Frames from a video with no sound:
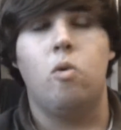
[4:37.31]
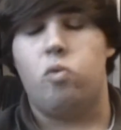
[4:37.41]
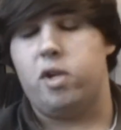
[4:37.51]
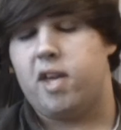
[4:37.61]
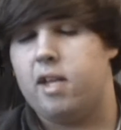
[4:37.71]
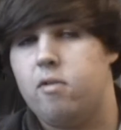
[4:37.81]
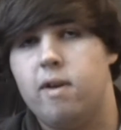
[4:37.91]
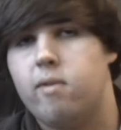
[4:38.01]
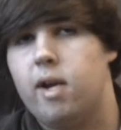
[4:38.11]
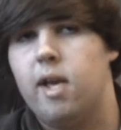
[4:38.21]
Well, you can't do
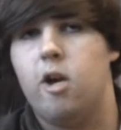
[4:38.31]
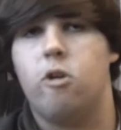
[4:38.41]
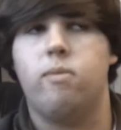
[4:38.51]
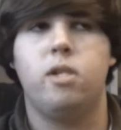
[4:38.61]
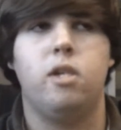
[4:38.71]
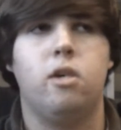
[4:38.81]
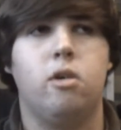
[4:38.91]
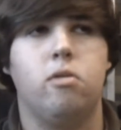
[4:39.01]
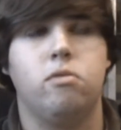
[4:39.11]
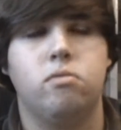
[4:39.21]
that right now, but, you
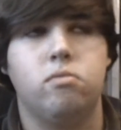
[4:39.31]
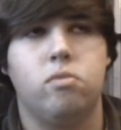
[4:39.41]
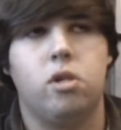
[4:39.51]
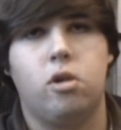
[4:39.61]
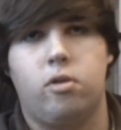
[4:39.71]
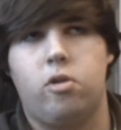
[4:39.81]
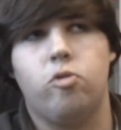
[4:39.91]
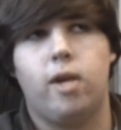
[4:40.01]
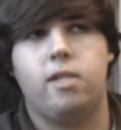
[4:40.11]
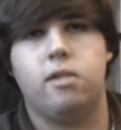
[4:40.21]
know, when all the
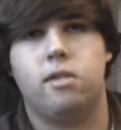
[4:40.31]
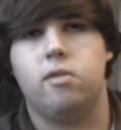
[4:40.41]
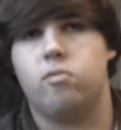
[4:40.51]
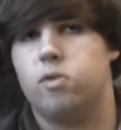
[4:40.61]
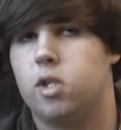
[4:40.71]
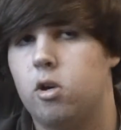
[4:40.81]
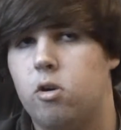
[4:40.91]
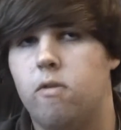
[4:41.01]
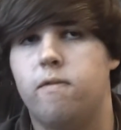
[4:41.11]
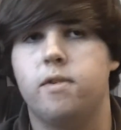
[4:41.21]
crisis is
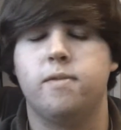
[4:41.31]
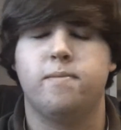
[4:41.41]
resolved.